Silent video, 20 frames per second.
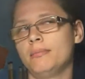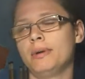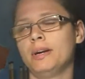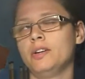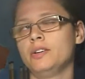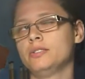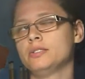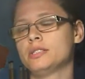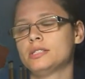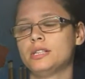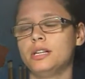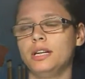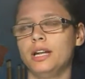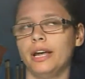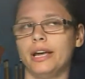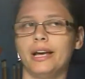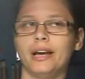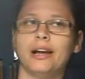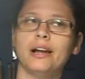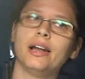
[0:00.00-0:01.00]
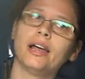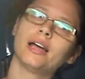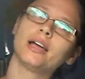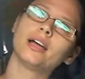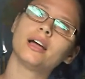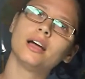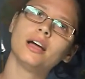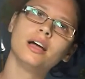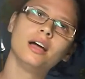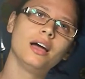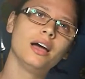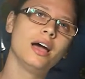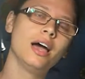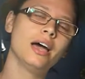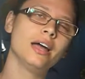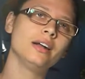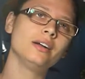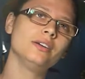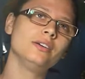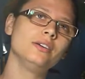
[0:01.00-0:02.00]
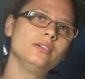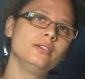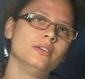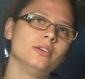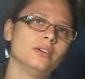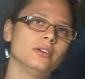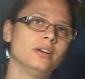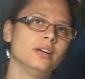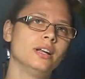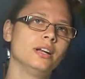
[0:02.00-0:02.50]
But you still, like, are like, I don't know.